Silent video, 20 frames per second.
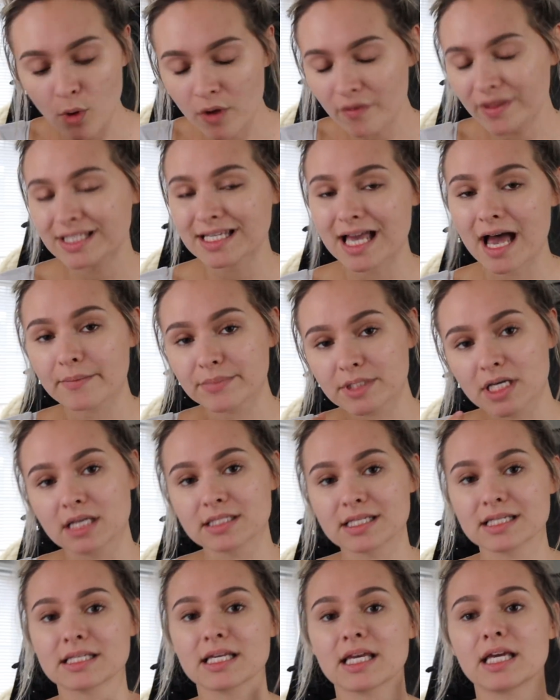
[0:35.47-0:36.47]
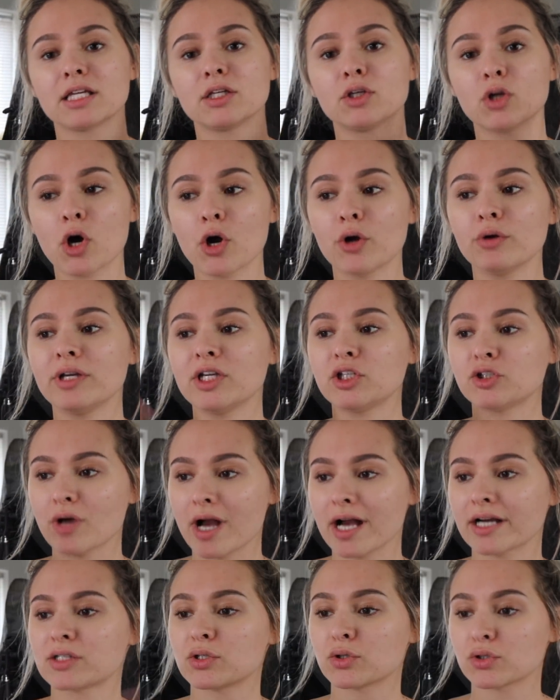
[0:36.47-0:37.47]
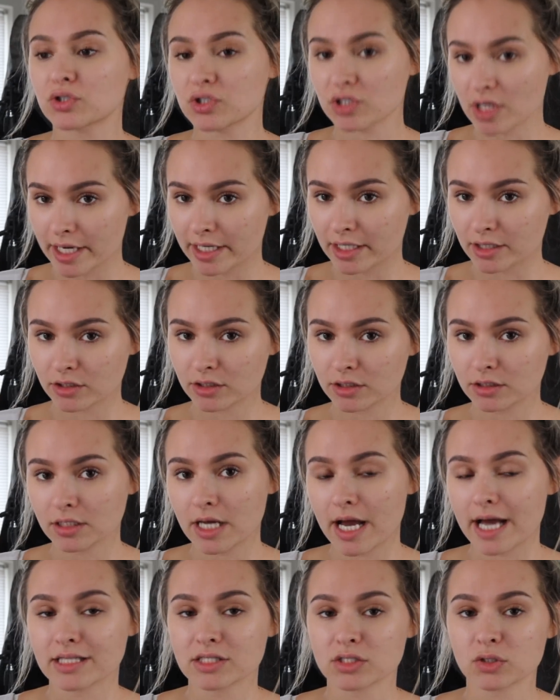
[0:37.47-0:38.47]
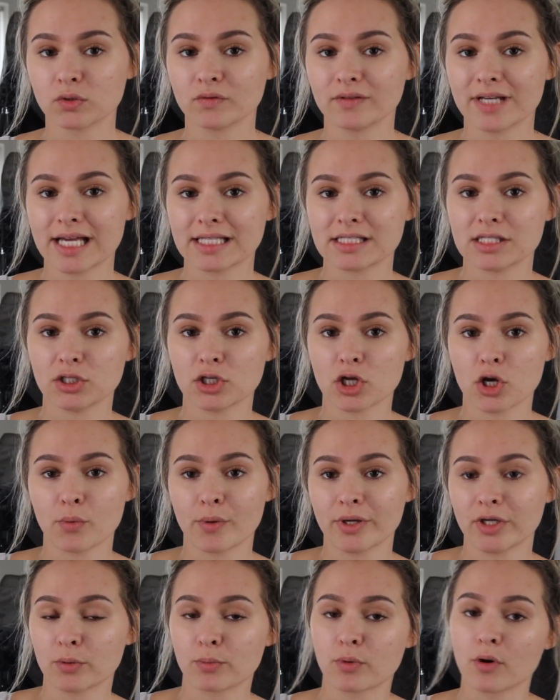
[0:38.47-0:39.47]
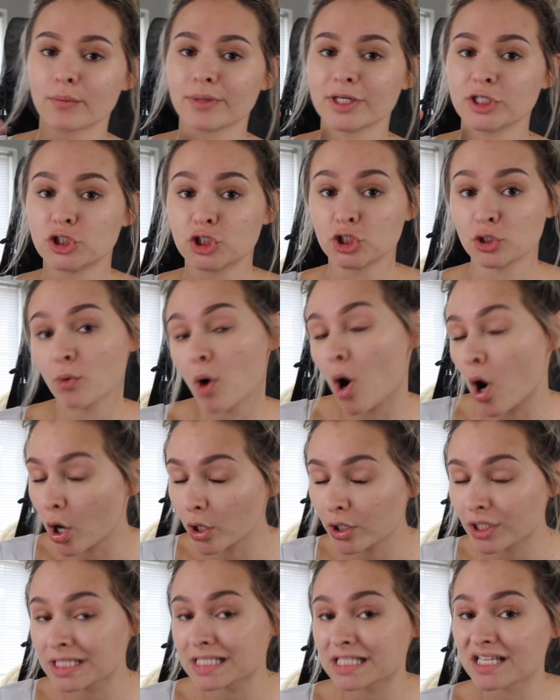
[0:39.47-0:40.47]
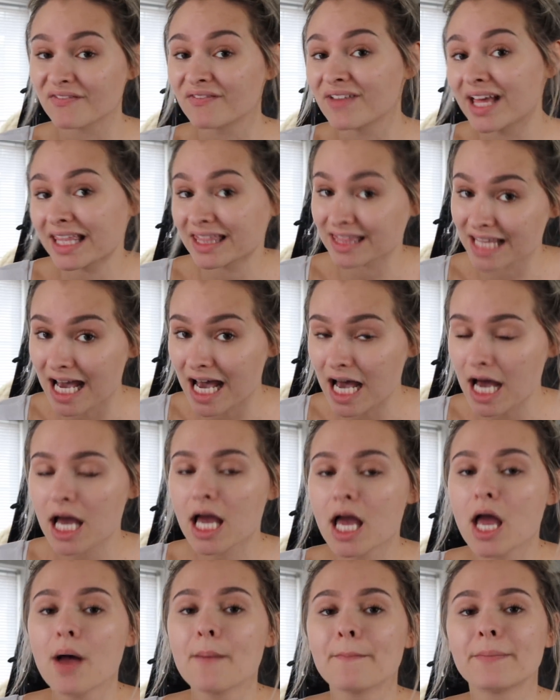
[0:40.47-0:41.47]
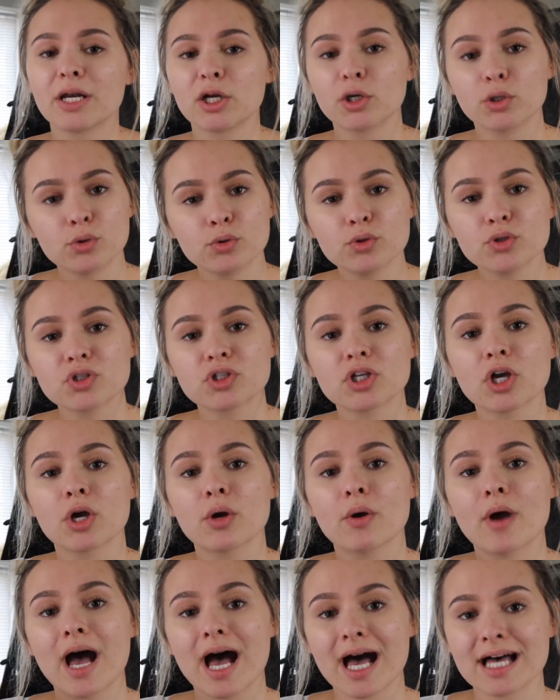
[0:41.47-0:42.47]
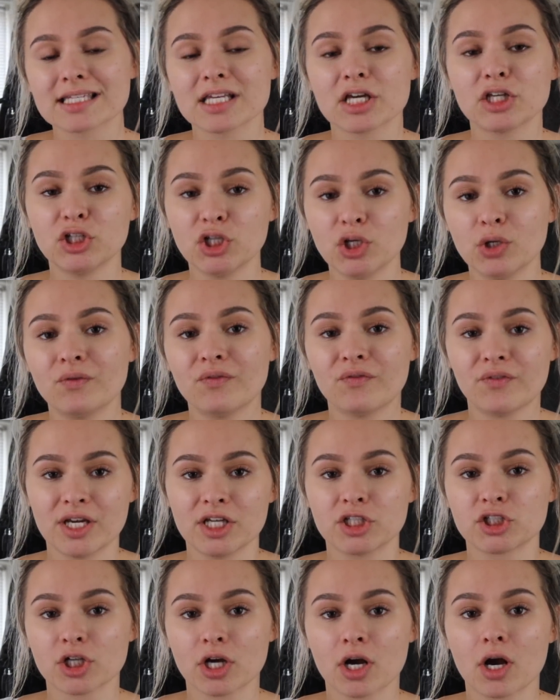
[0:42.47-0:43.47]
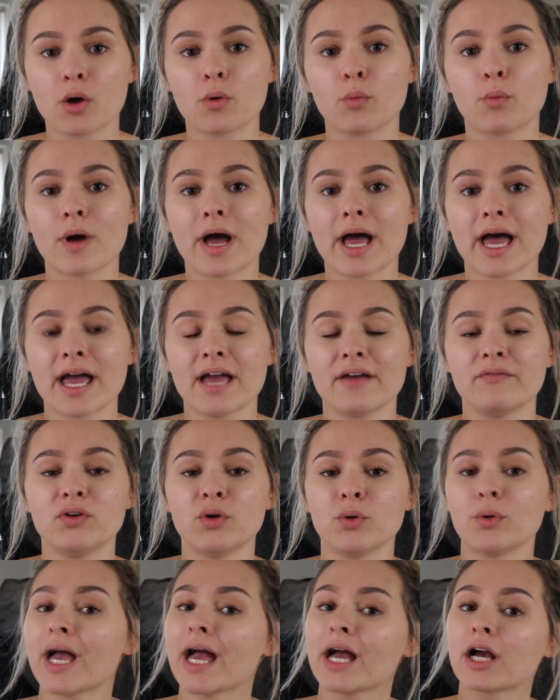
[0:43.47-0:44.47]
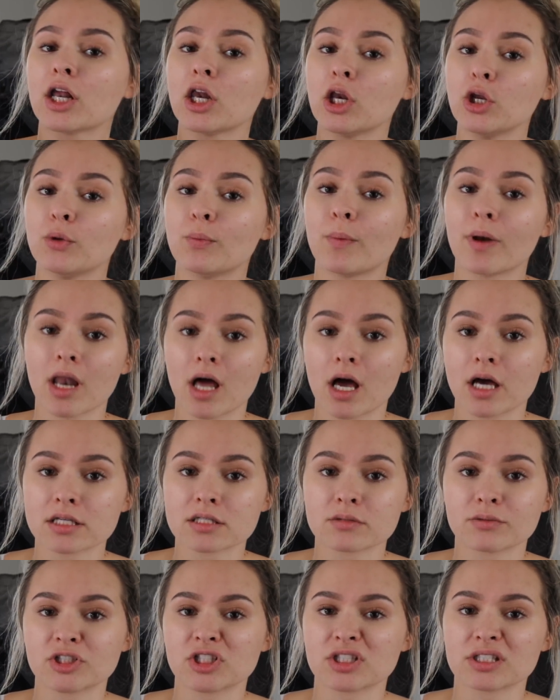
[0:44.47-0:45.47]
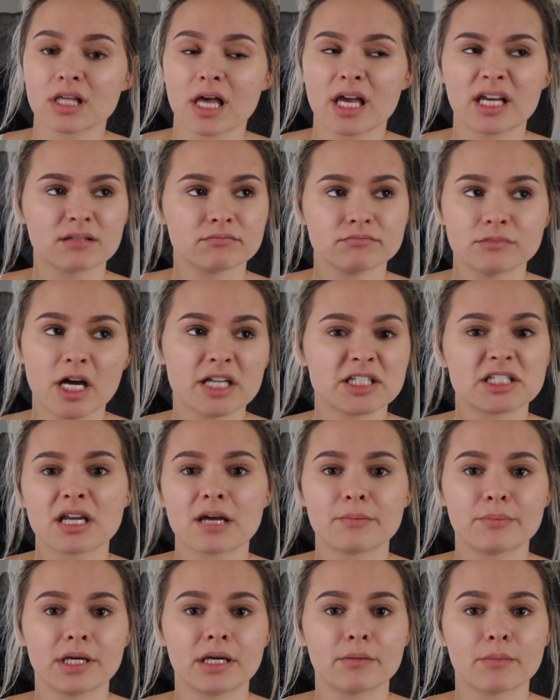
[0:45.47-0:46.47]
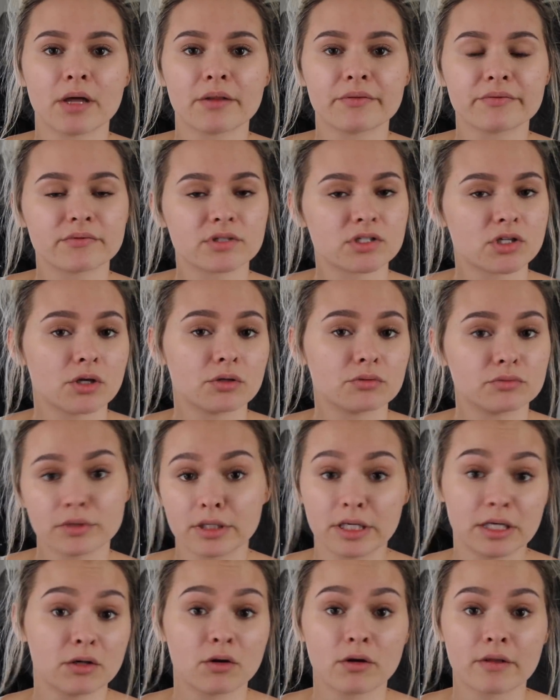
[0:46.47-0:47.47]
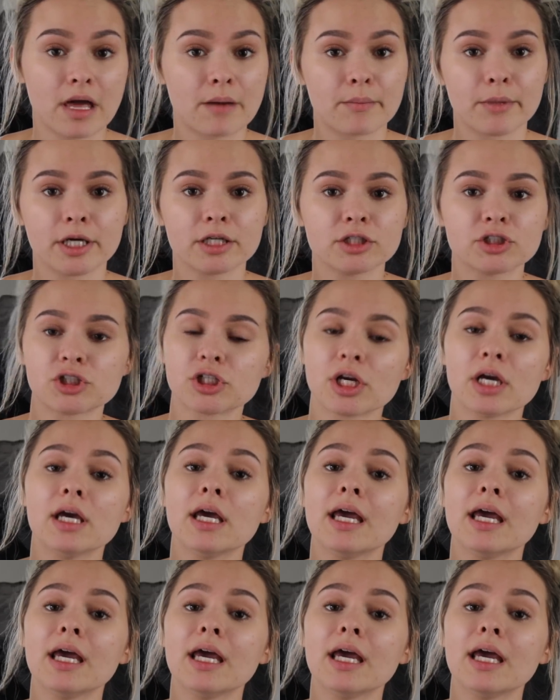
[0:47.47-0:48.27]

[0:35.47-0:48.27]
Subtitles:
What this app does is it not only tracks your cycle and sort of lets you know when you're probably due on and stuff like that, but it also has a new feature where if you get Clue Plus, which is like 99p a month, so really not that much,